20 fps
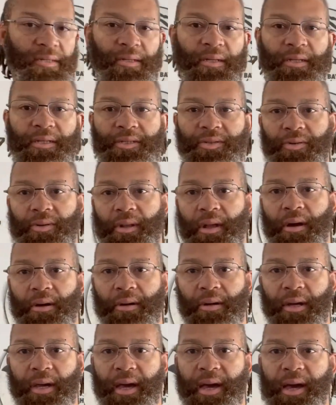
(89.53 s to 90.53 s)
get you a
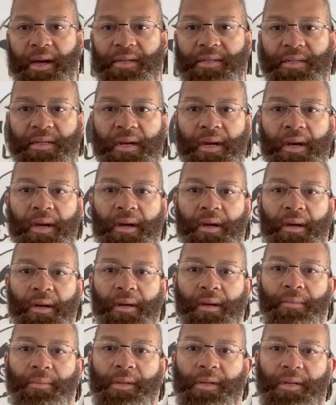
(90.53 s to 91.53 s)
longer cast,
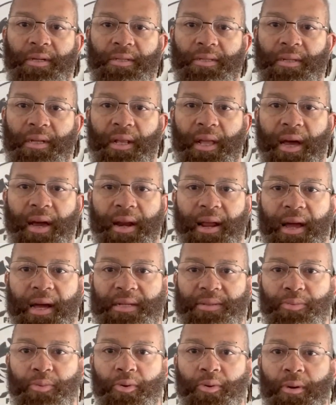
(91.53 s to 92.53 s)
because the line
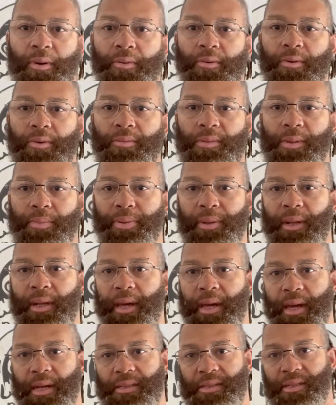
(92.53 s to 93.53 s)
has more room to
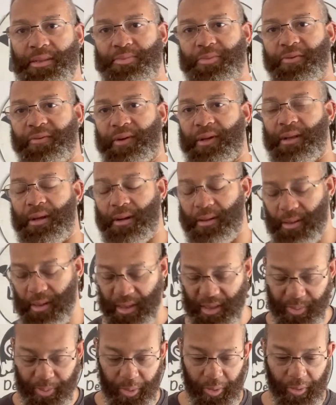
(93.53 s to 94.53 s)
play as it's moving along
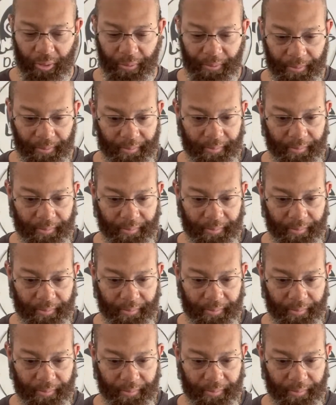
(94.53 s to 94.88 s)
that spool.